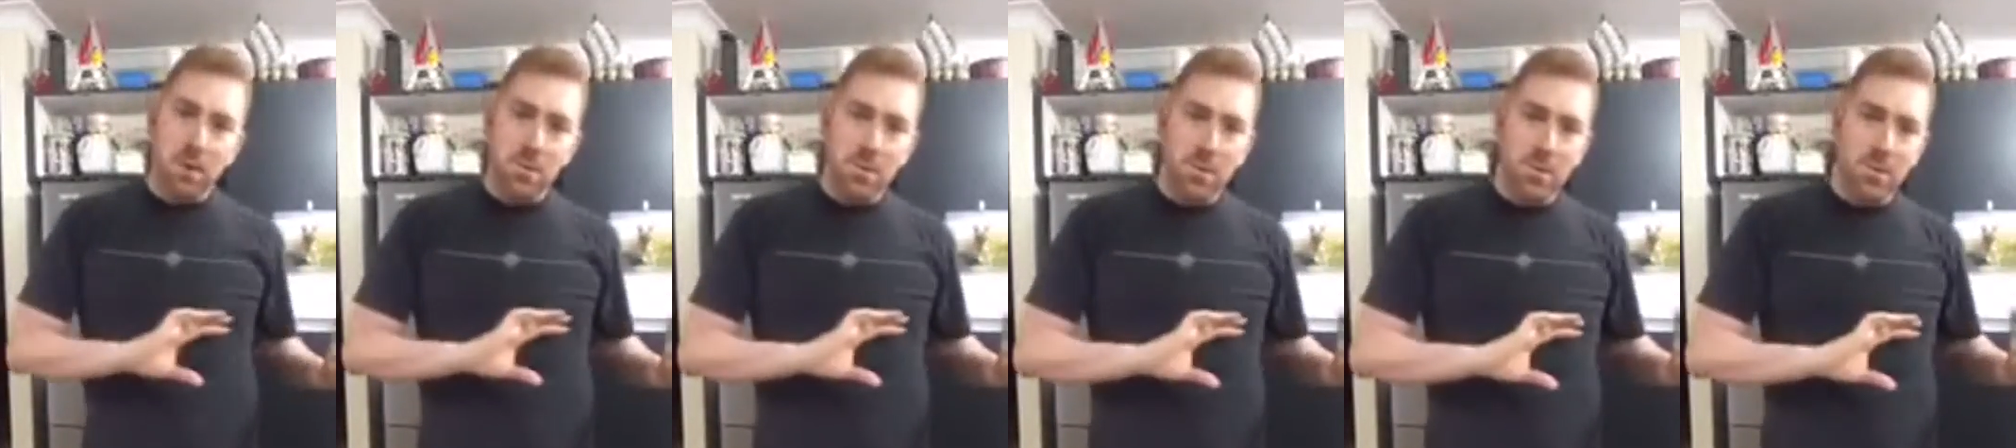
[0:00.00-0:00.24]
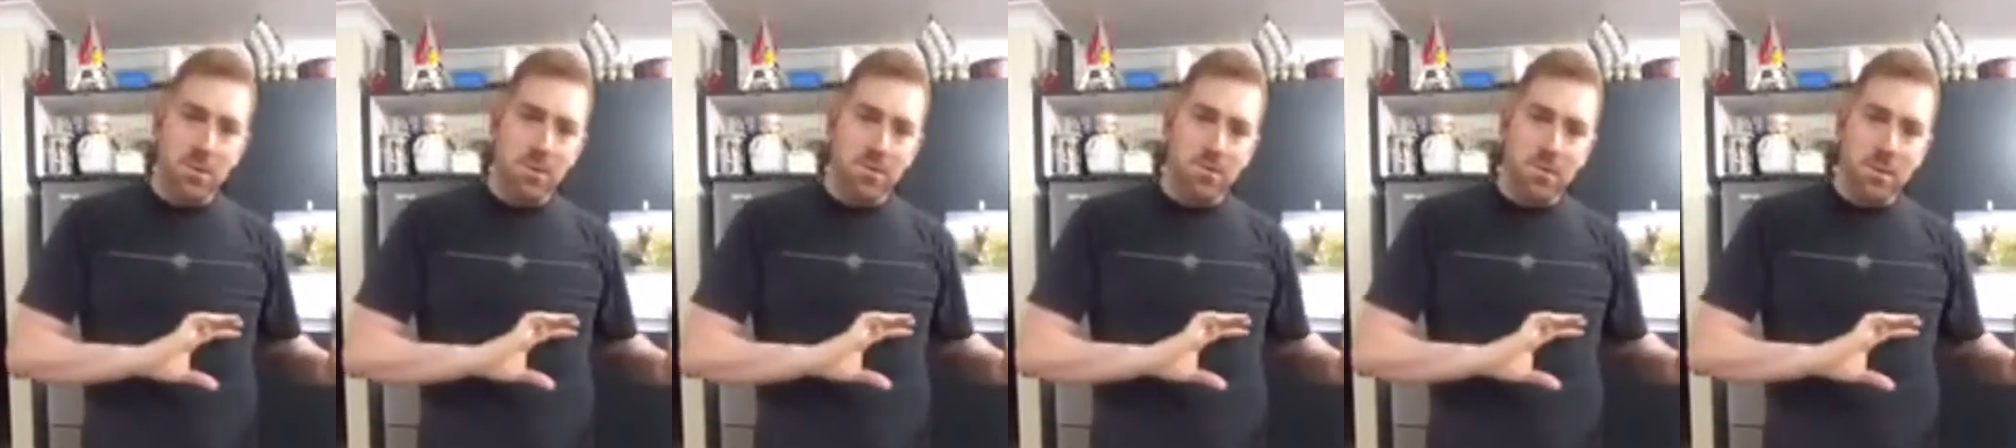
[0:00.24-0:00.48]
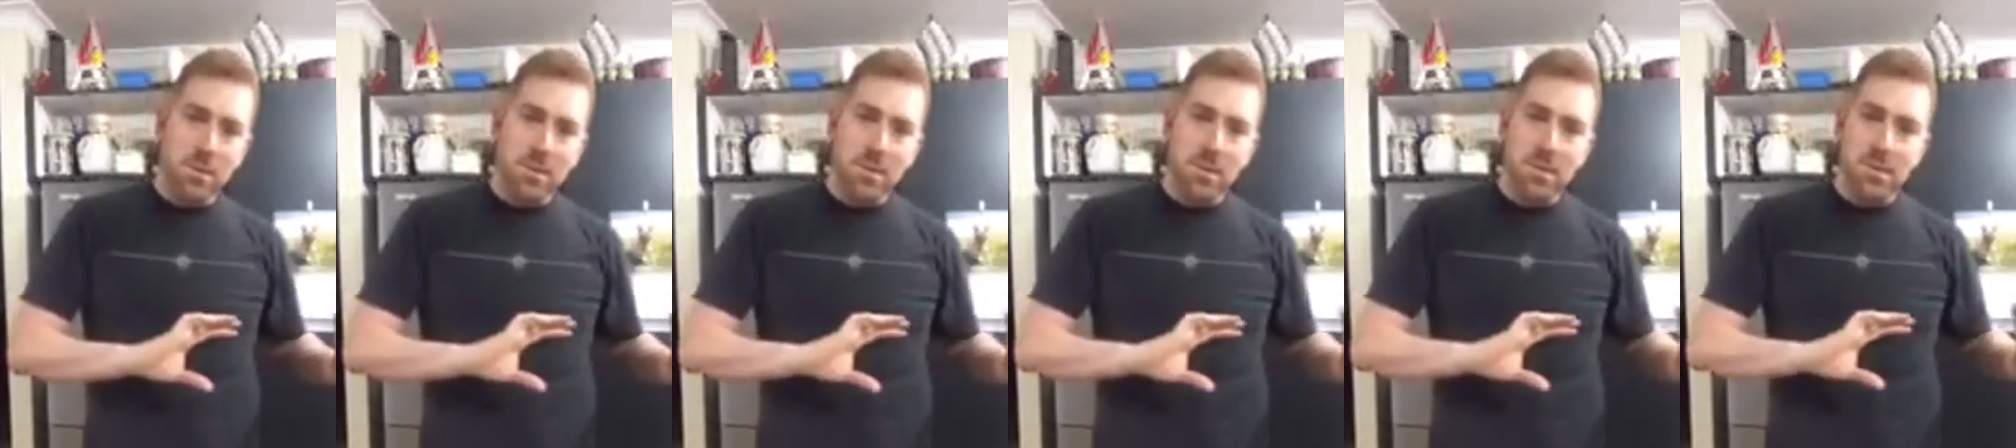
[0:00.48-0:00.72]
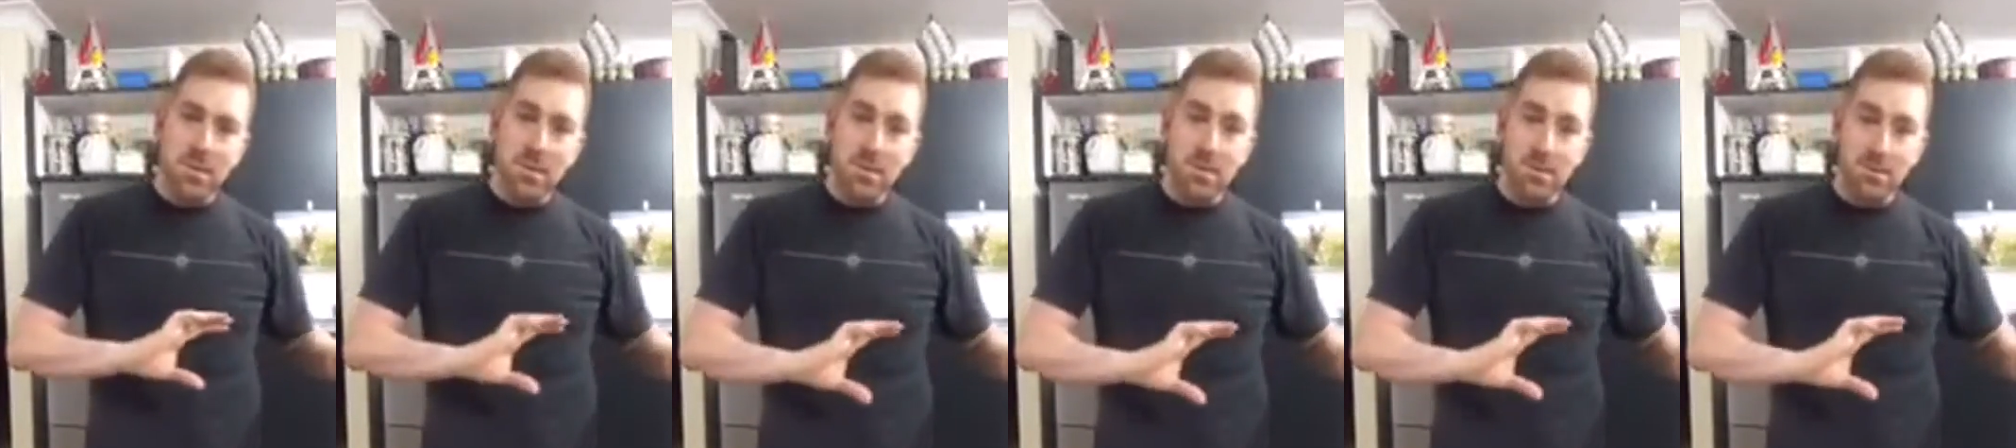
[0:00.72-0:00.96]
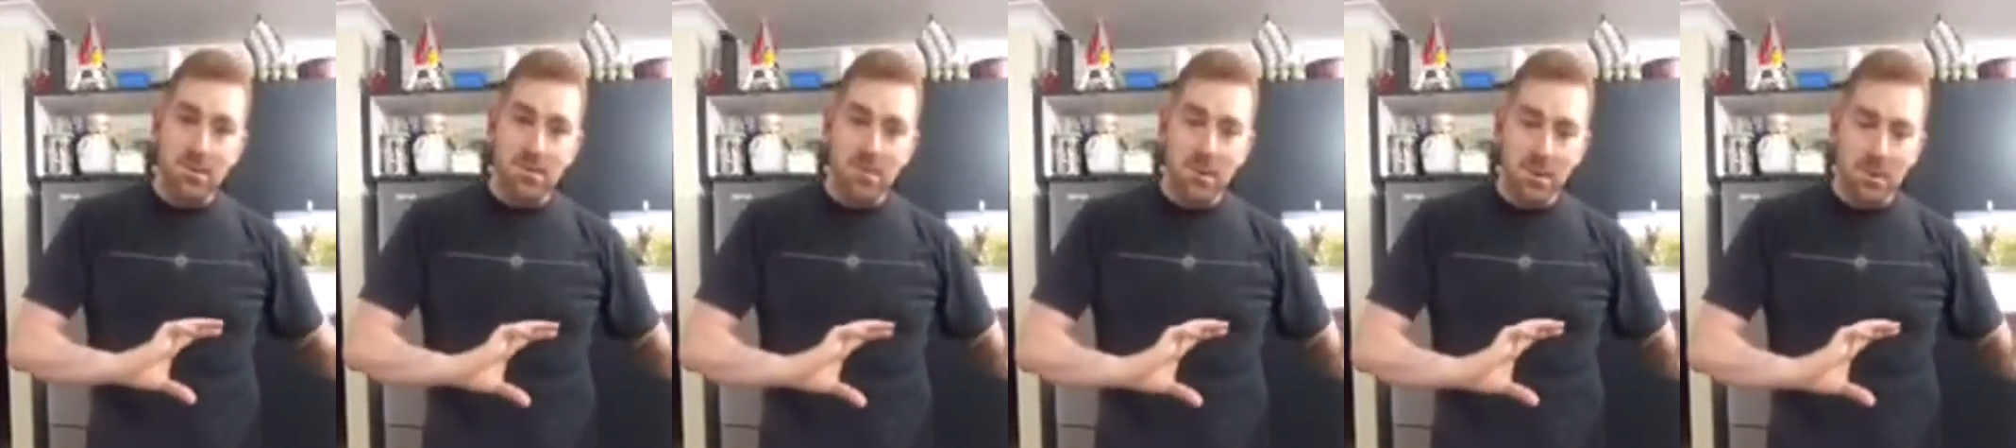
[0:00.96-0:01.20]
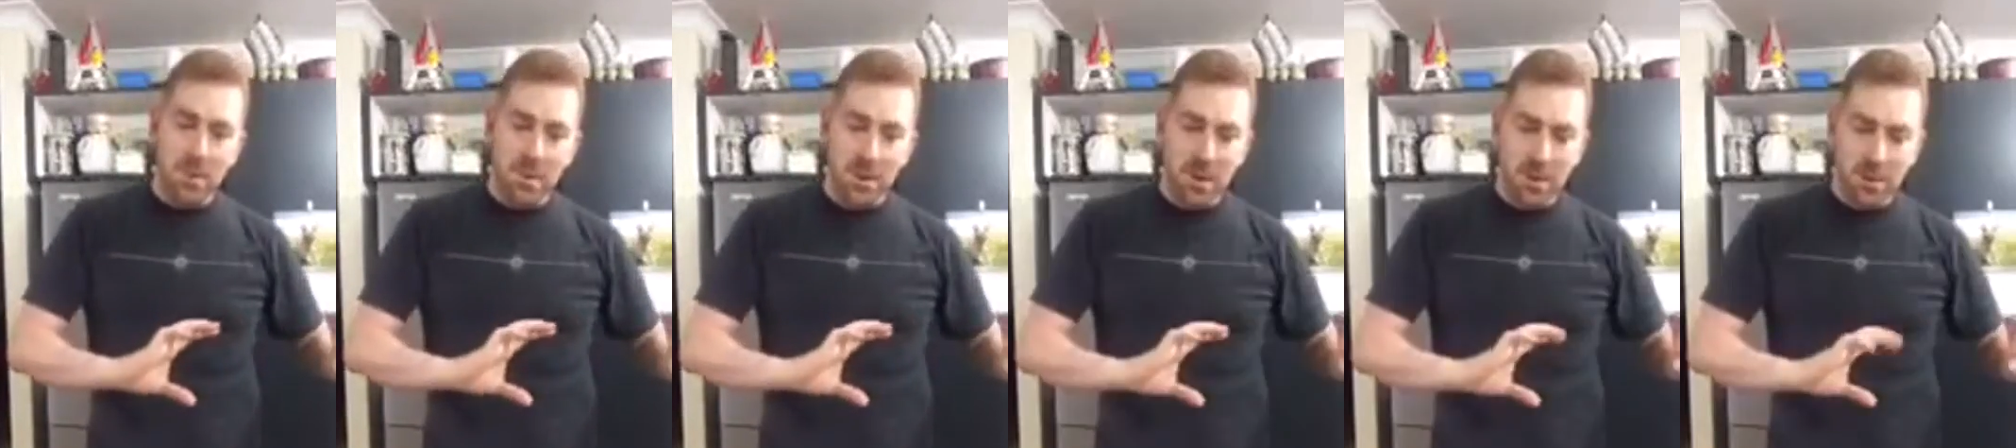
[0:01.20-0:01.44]
it in the freezer just to
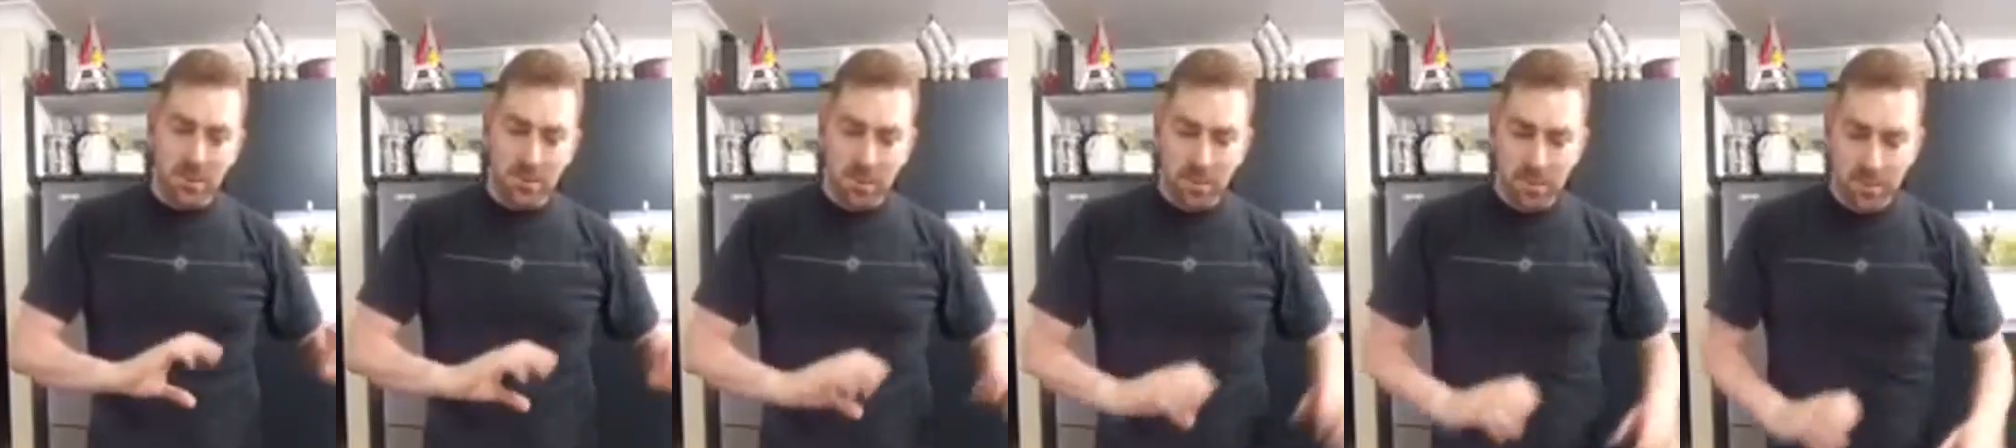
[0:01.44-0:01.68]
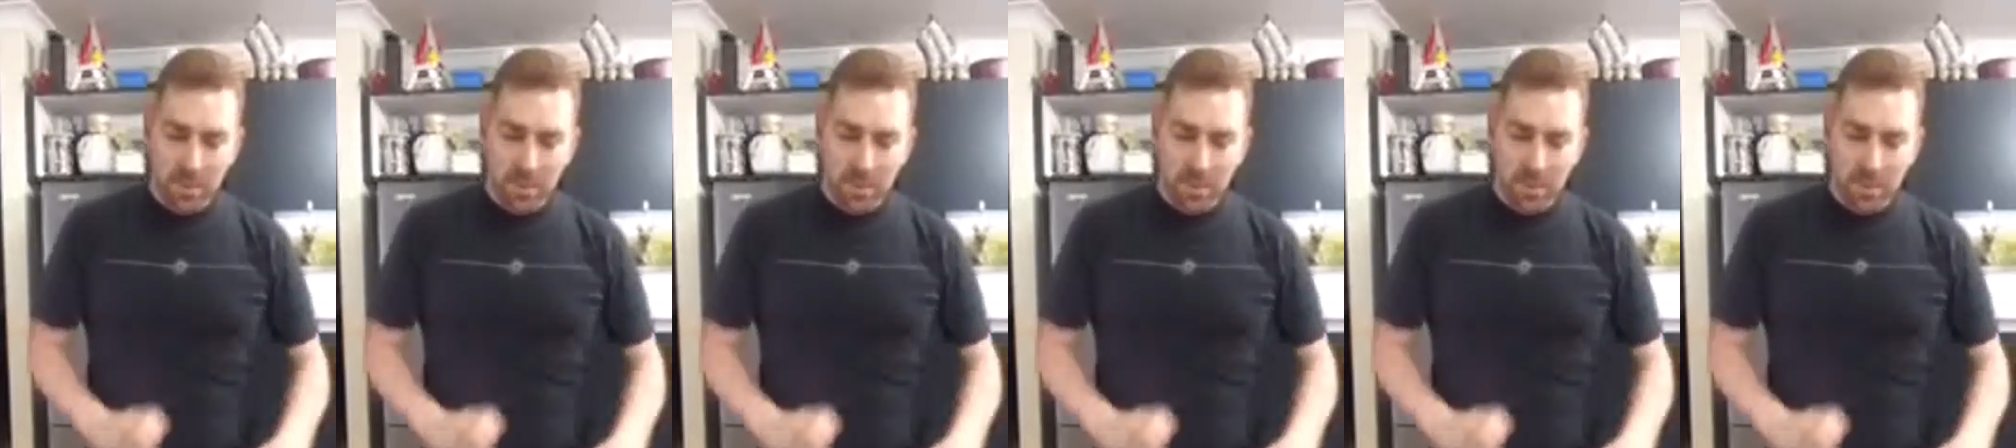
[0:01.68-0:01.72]
firm it up,